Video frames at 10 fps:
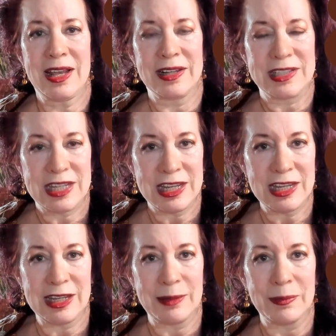a
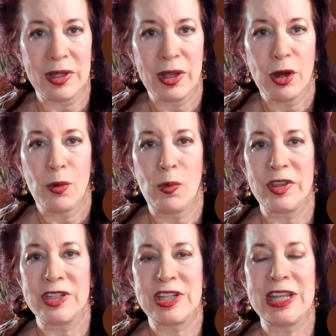team where
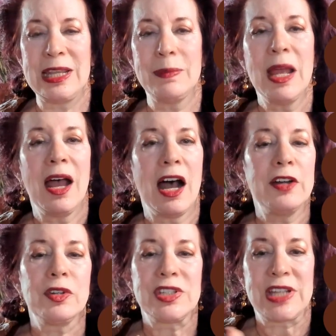the team
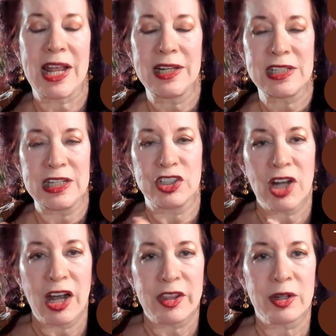understands each
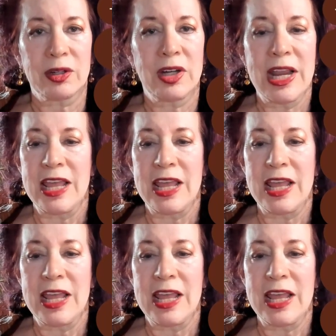other,